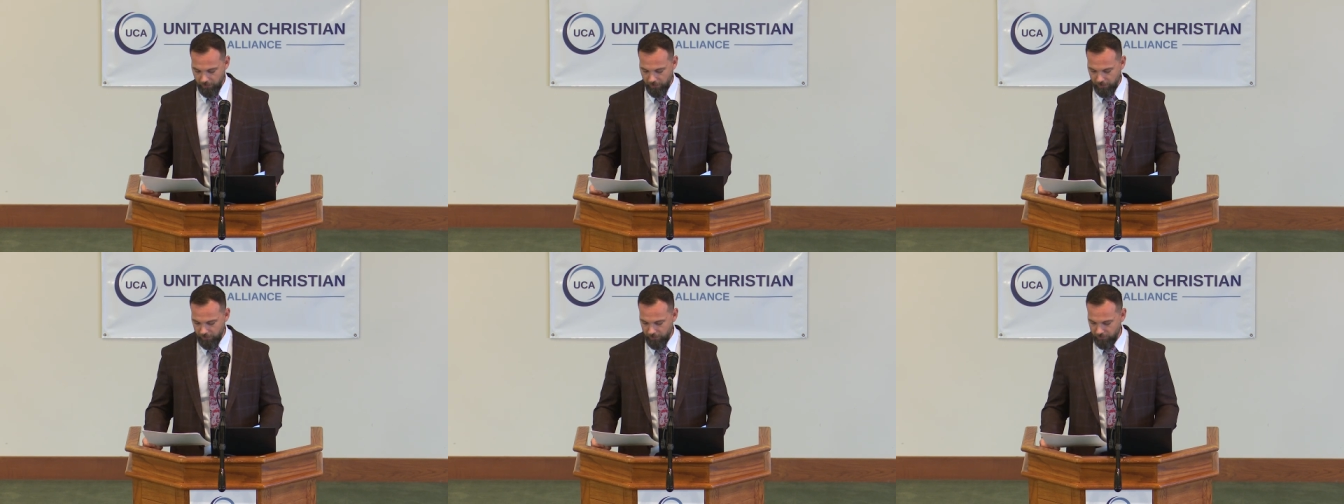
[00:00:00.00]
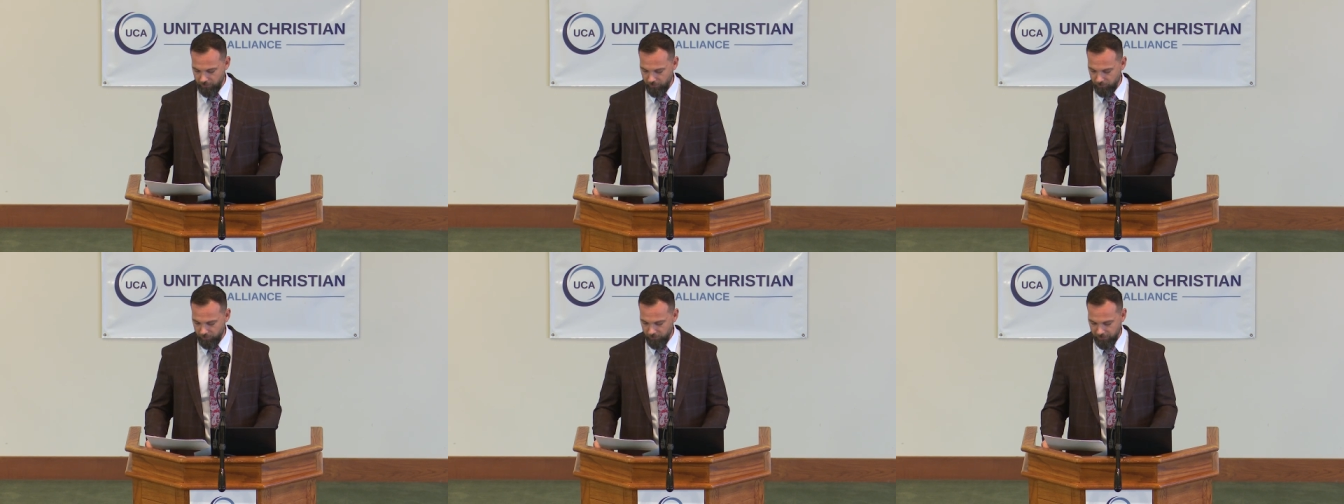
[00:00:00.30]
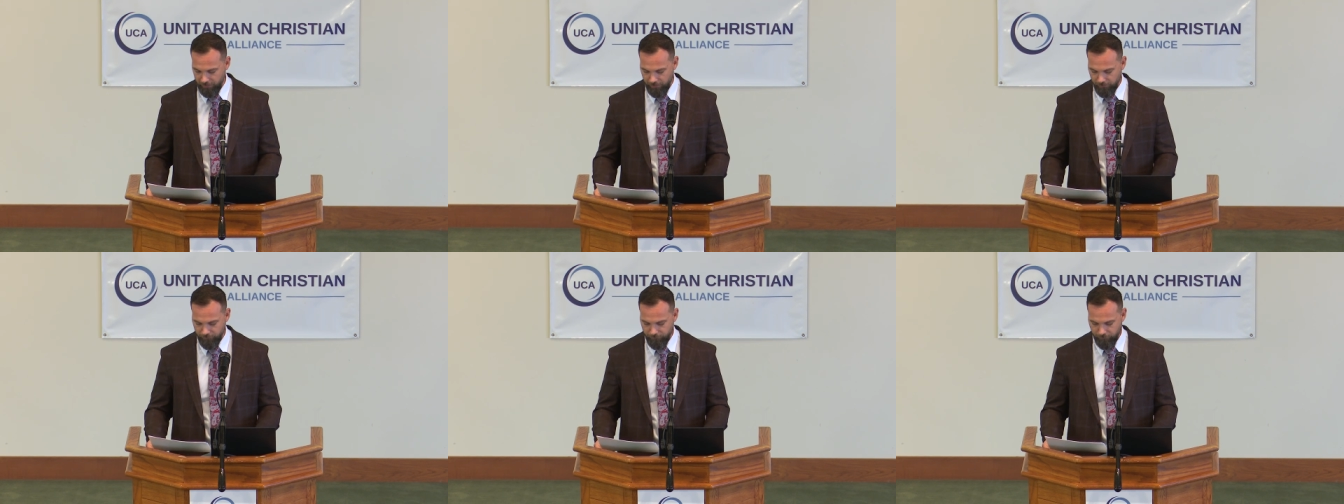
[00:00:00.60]
in the
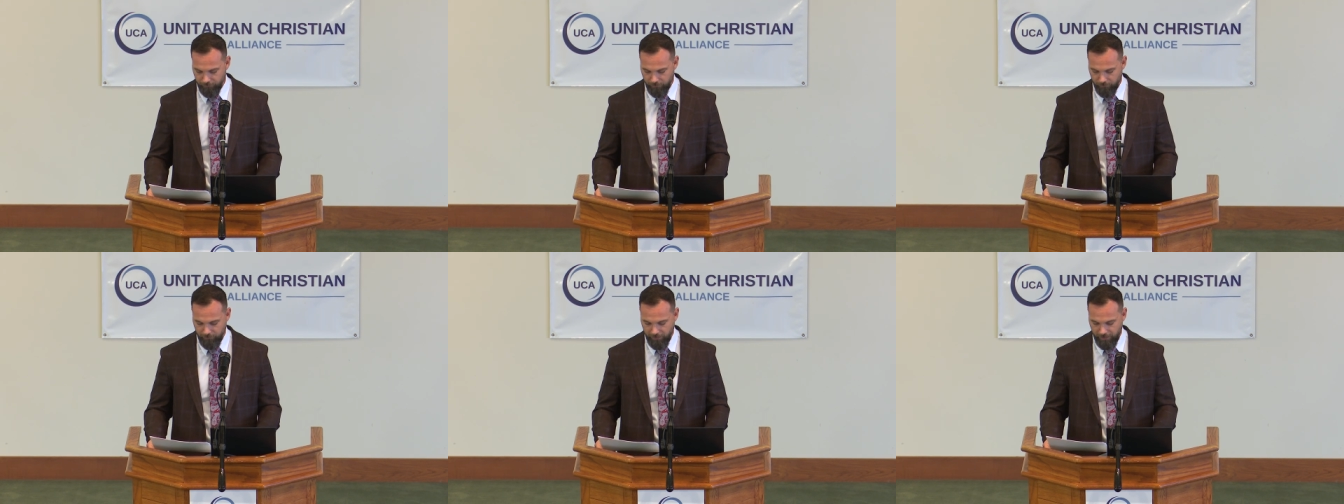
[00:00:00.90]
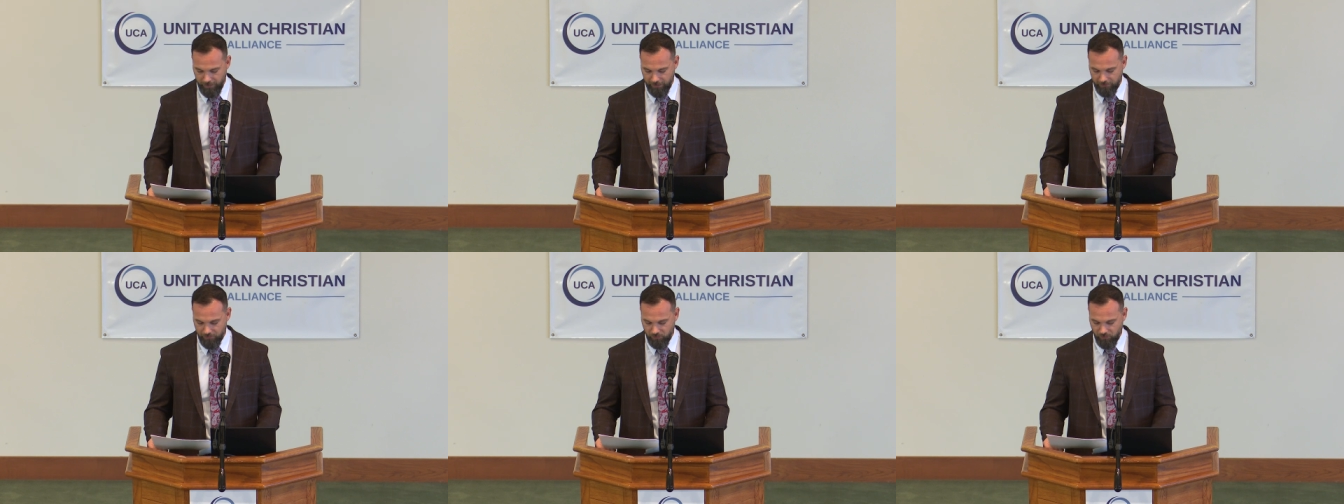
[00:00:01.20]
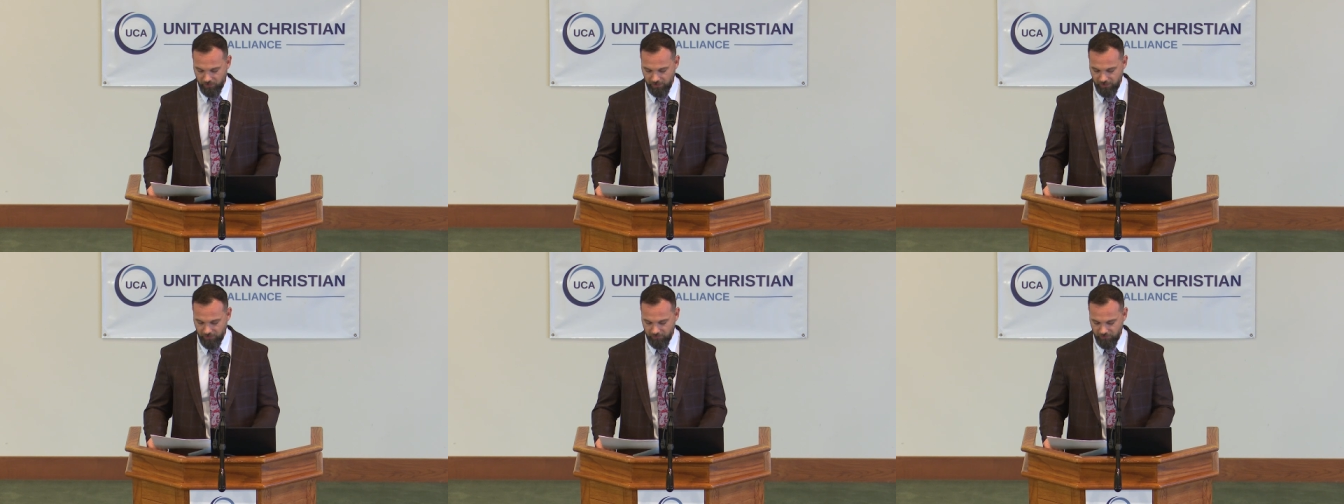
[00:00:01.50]
belief that
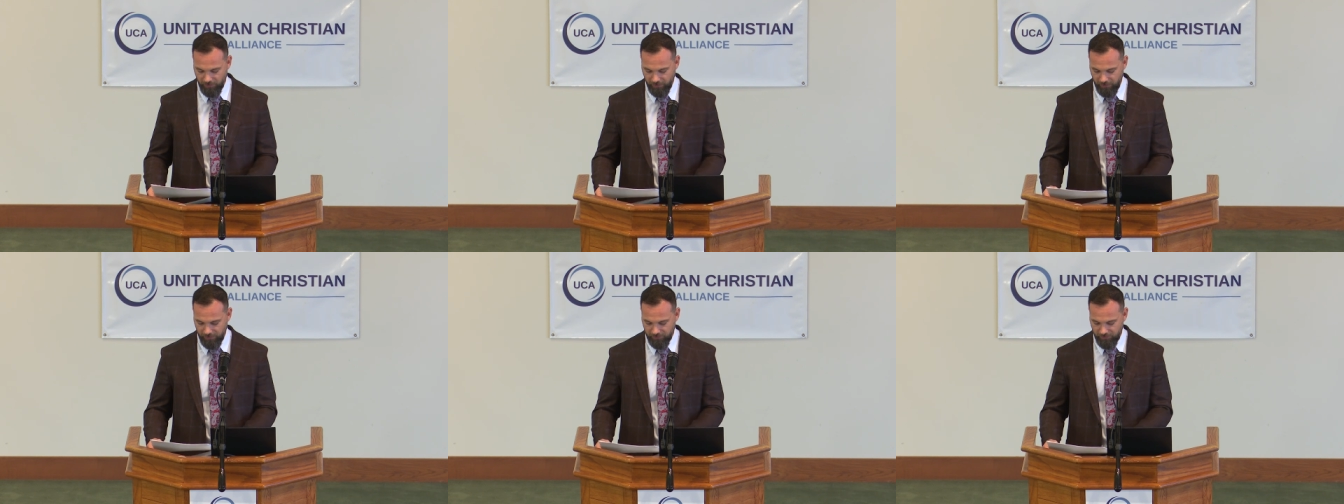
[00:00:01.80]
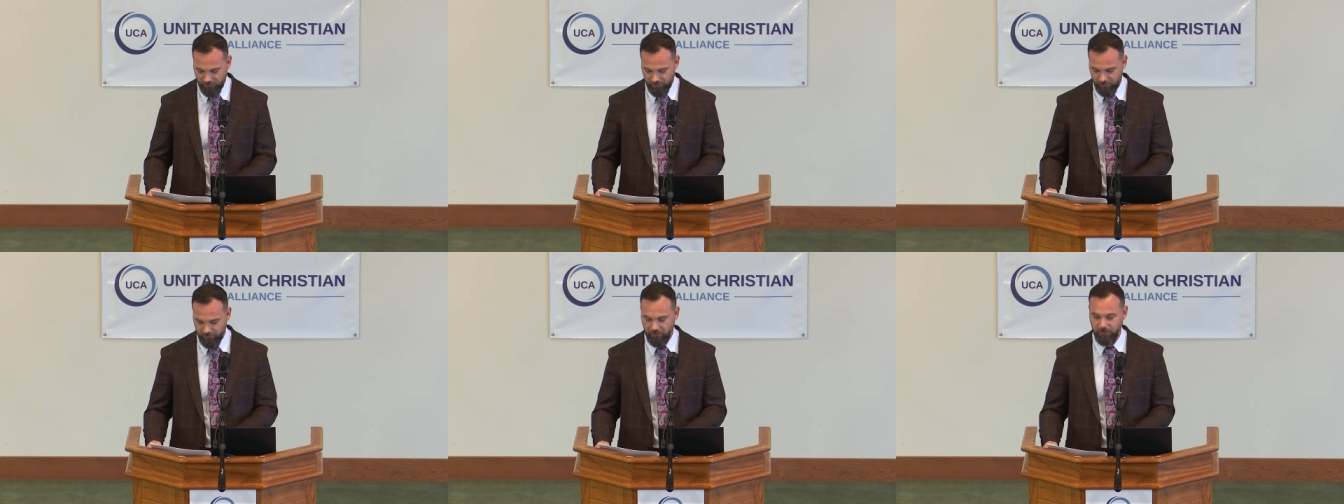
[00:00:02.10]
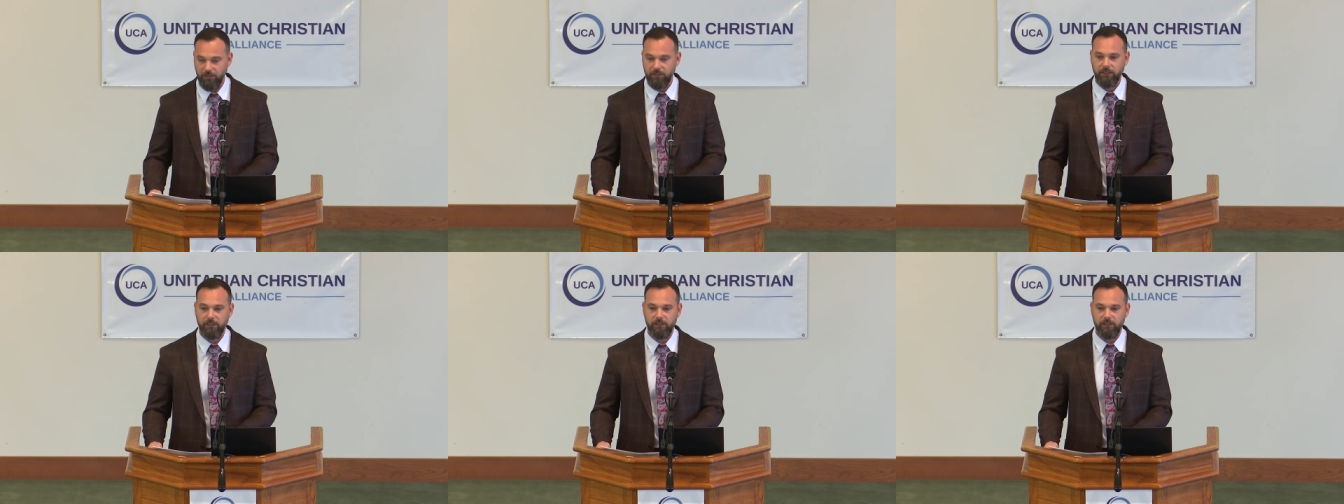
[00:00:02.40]
Jesus